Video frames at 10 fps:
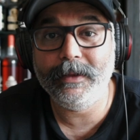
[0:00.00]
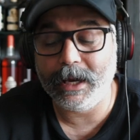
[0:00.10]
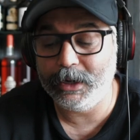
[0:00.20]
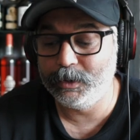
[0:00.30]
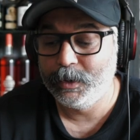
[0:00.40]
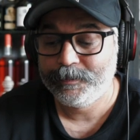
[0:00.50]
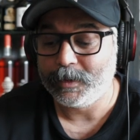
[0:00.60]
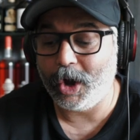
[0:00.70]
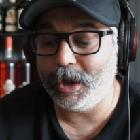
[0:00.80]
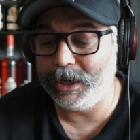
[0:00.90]
than I do.
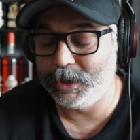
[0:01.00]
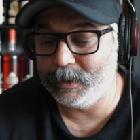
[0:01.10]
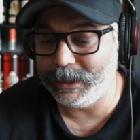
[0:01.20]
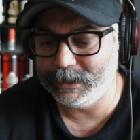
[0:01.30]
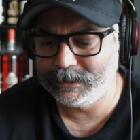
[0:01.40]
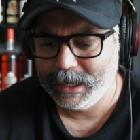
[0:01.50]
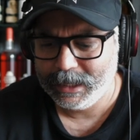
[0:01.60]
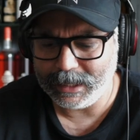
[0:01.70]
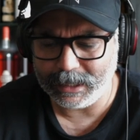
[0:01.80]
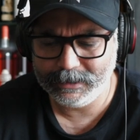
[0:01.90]
All I know is
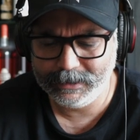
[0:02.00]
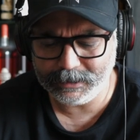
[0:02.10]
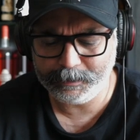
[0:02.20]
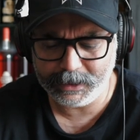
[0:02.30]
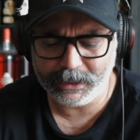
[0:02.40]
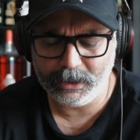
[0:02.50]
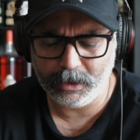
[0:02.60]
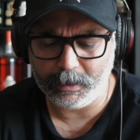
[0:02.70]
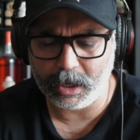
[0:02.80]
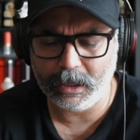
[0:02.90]
that this
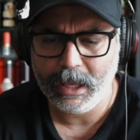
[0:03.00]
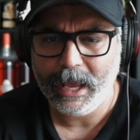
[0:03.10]
particular bottle